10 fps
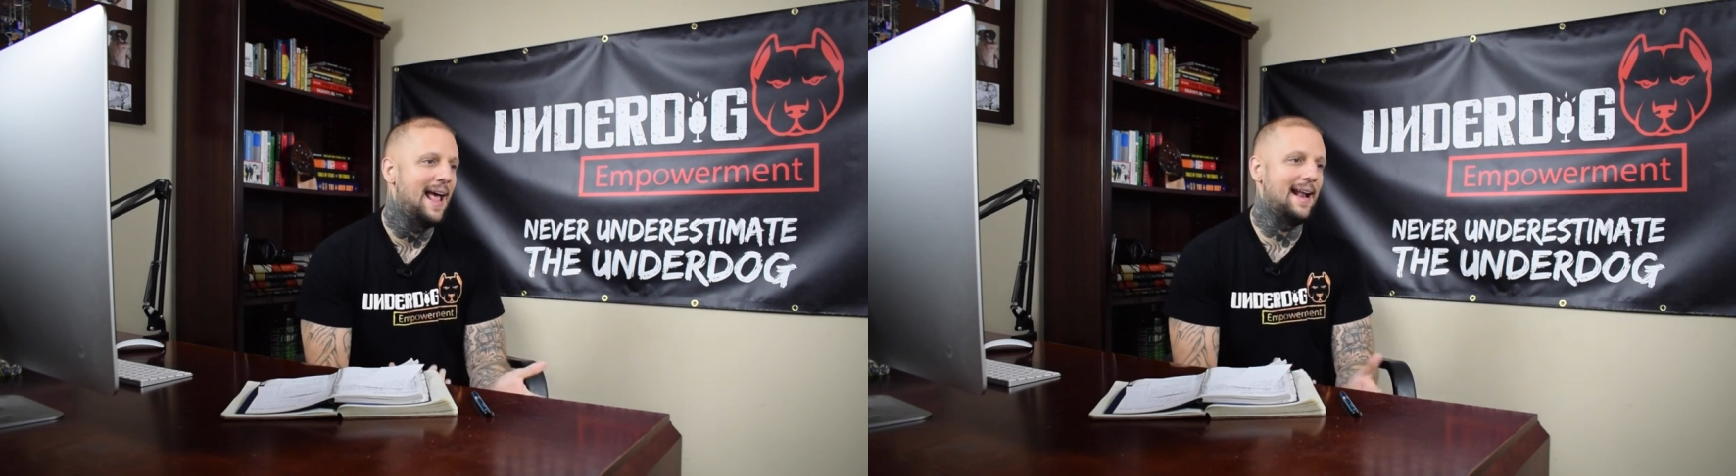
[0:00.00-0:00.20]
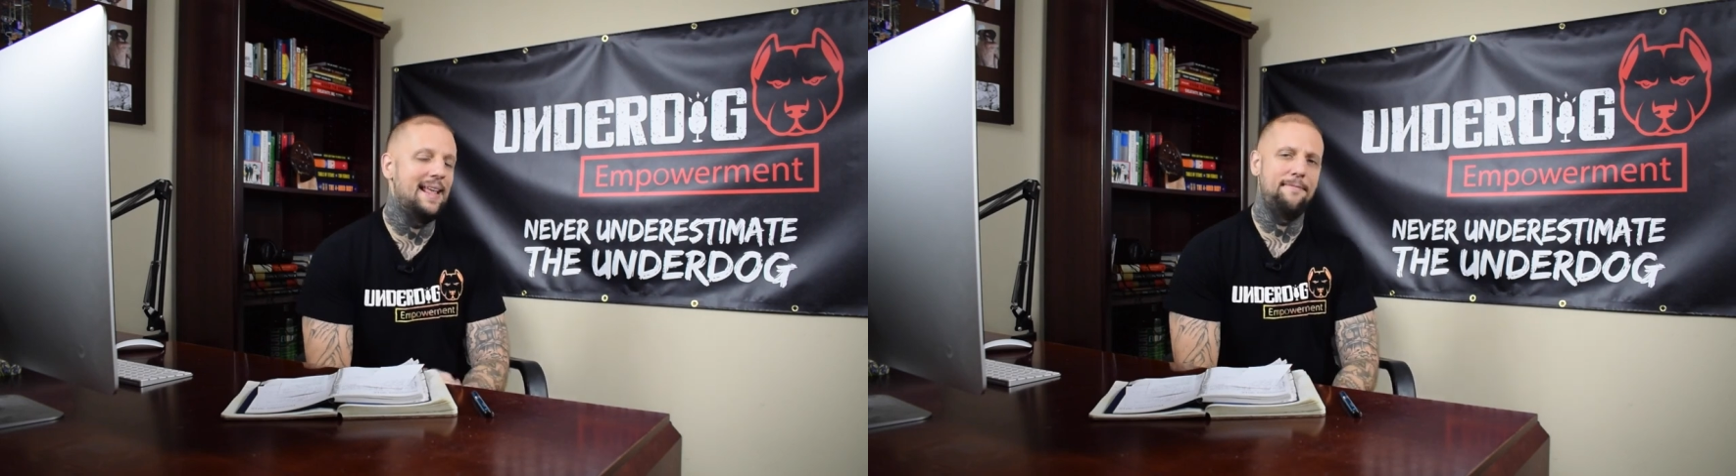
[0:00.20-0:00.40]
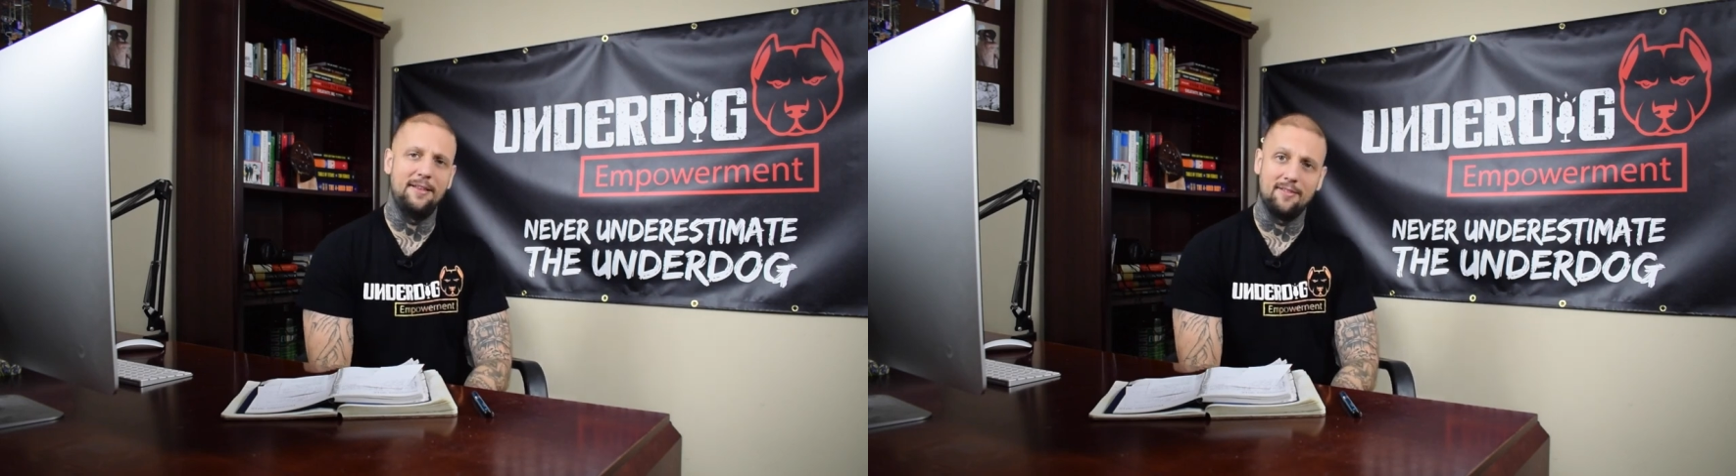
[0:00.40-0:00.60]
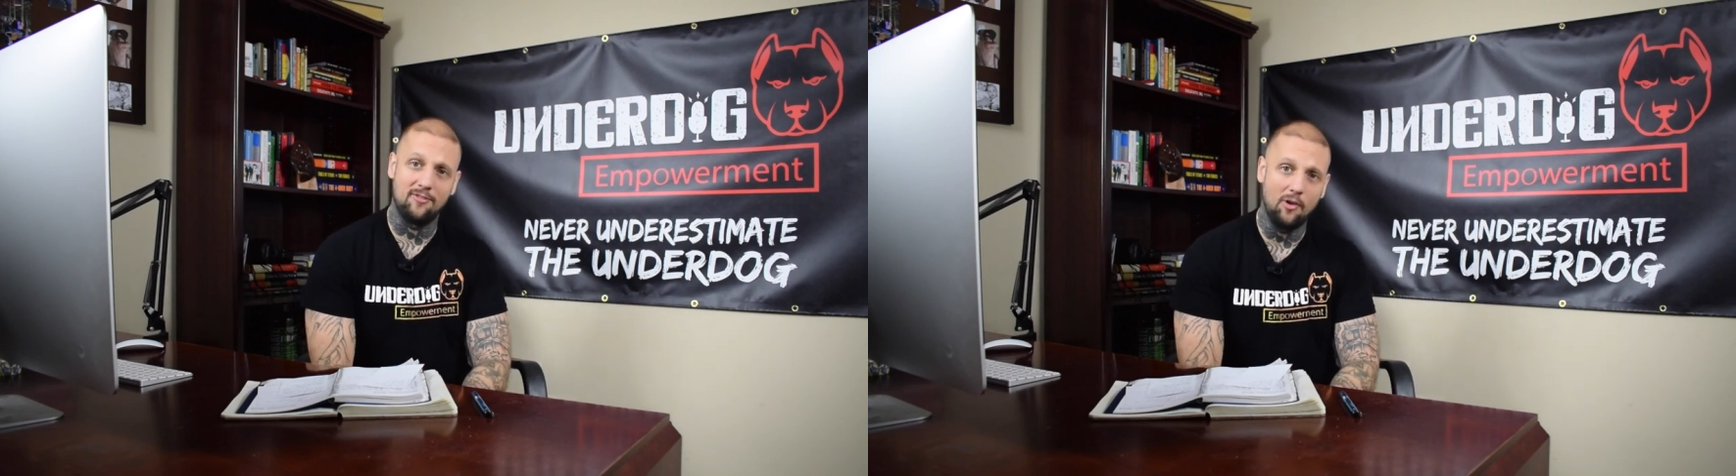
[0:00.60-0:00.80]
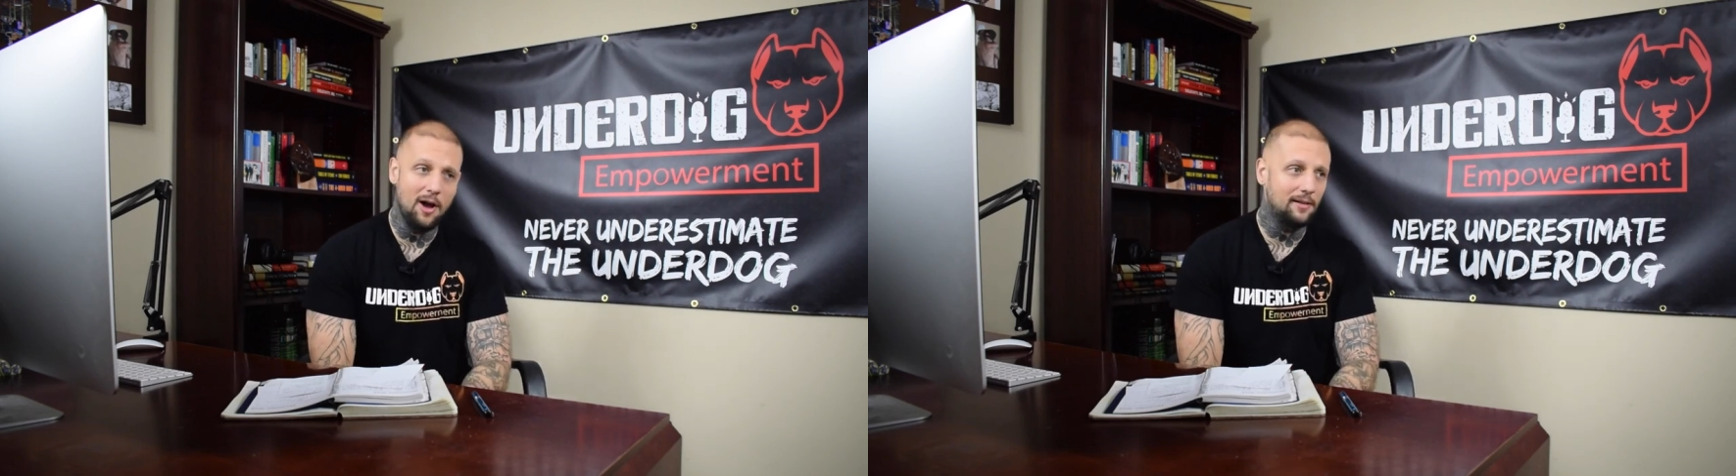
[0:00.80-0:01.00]
And if it
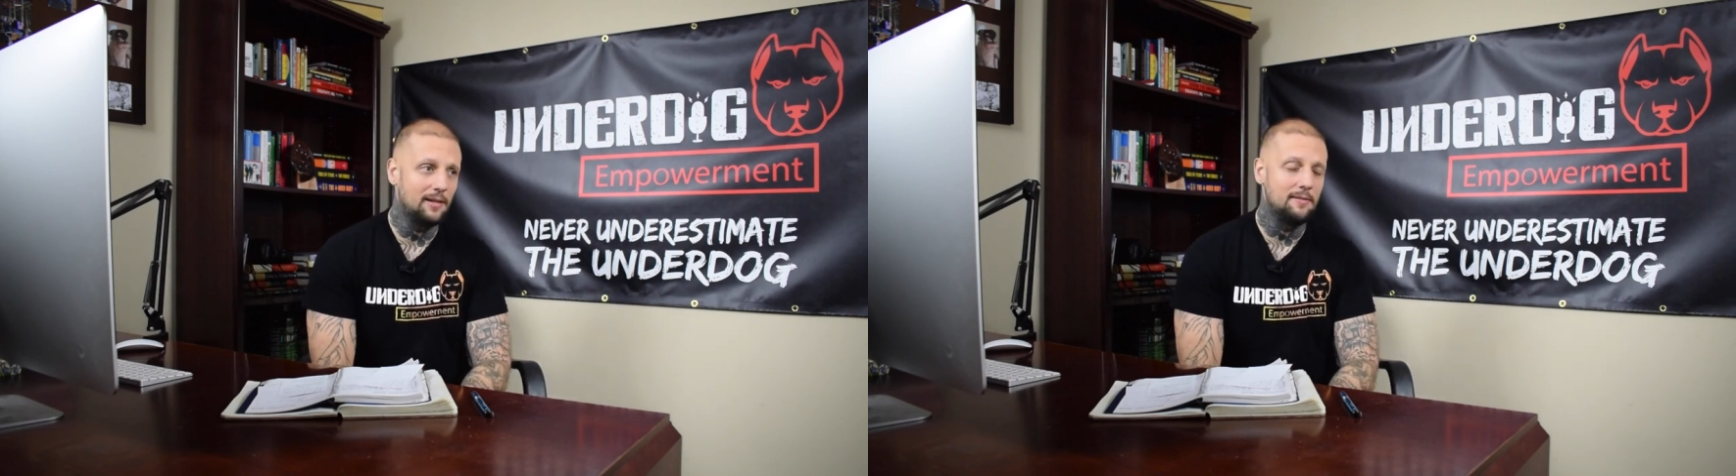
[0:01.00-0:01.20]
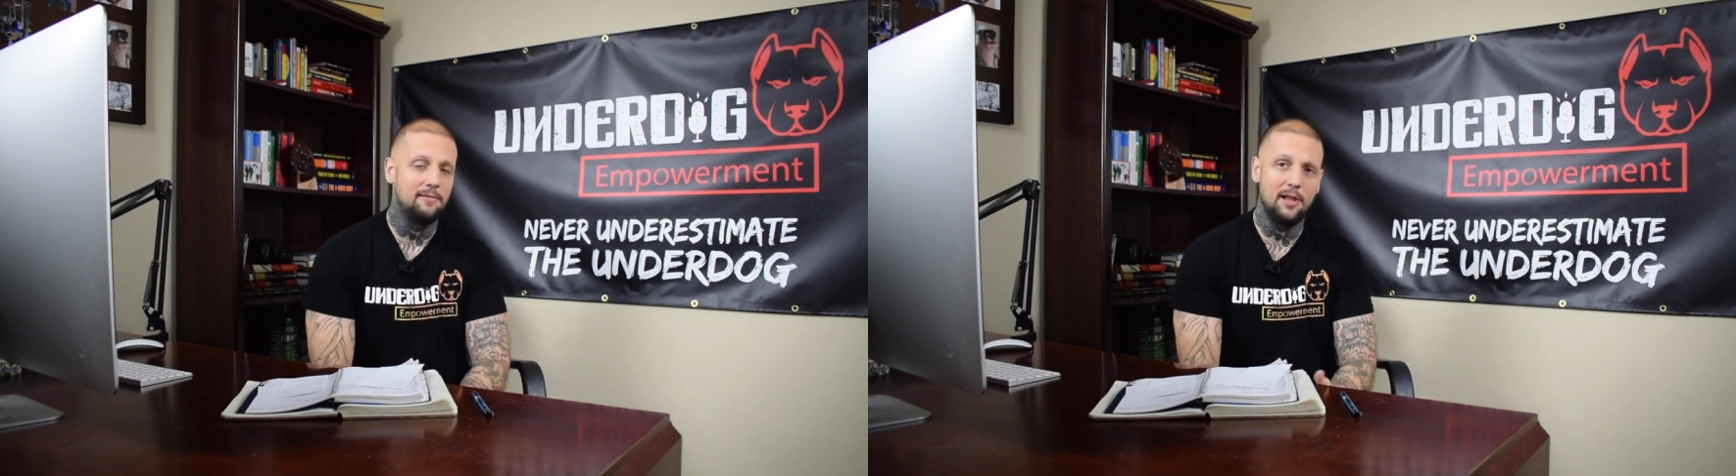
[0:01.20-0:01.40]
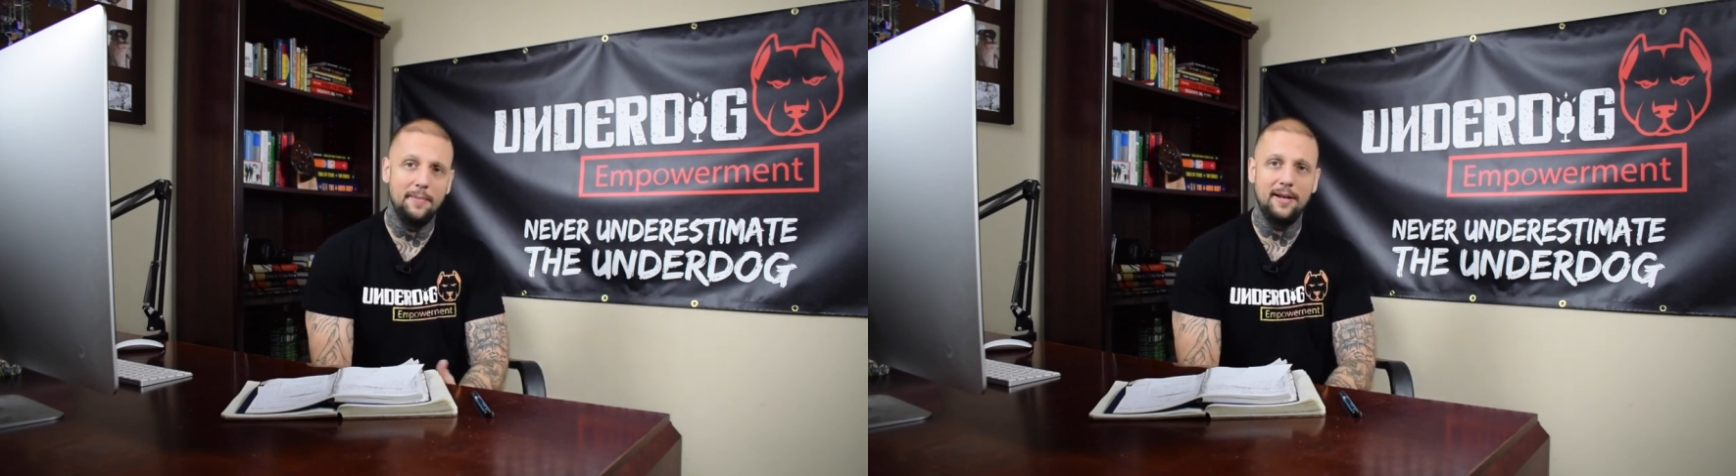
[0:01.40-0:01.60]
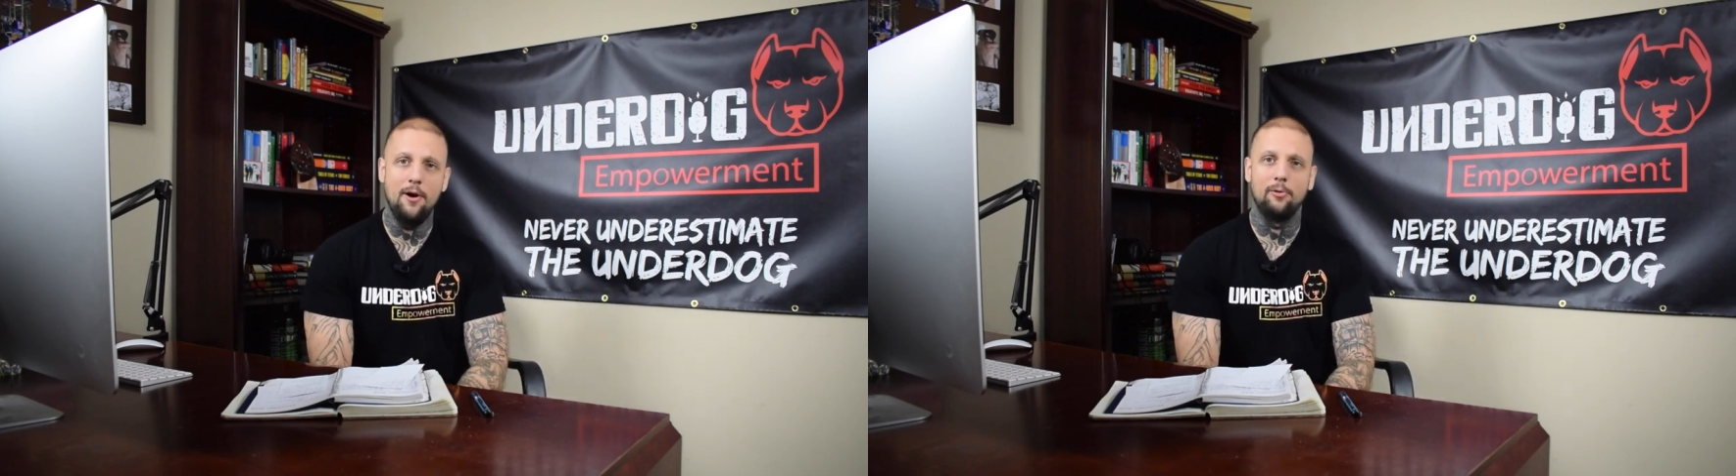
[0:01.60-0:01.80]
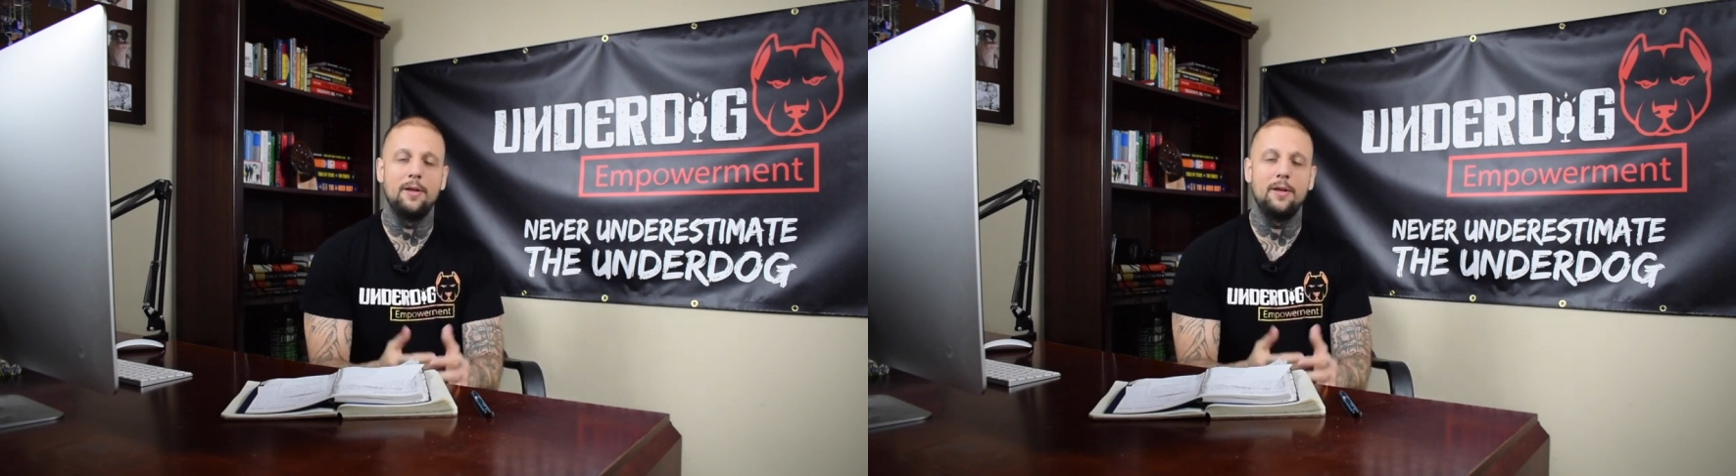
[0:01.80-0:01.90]
sucked, let me know.